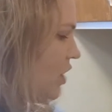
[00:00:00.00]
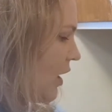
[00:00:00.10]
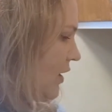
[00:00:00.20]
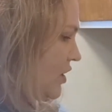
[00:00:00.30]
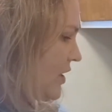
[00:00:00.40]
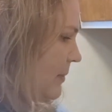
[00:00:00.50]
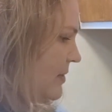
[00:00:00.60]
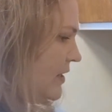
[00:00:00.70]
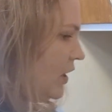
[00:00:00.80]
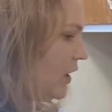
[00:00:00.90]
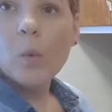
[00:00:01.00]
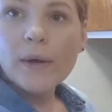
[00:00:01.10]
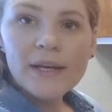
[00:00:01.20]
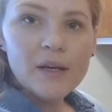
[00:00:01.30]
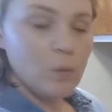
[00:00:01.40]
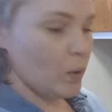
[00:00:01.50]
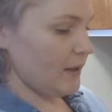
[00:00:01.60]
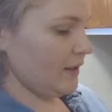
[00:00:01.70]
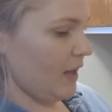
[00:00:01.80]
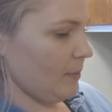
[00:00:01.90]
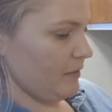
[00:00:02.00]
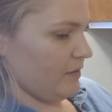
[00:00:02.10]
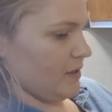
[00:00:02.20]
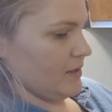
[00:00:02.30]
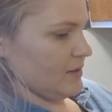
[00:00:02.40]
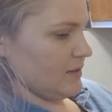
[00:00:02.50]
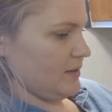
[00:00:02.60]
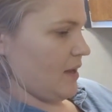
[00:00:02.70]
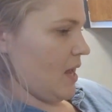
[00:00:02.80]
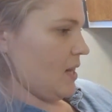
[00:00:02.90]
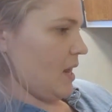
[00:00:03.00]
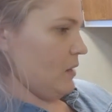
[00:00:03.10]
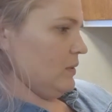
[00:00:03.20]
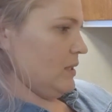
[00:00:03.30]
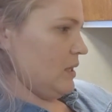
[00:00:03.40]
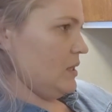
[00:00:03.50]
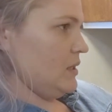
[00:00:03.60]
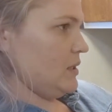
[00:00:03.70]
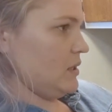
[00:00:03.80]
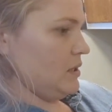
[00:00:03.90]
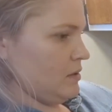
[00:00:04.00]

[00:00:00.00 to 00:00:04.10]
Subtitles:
chocolate chips here. We need 1 cup of these, 8 ounces.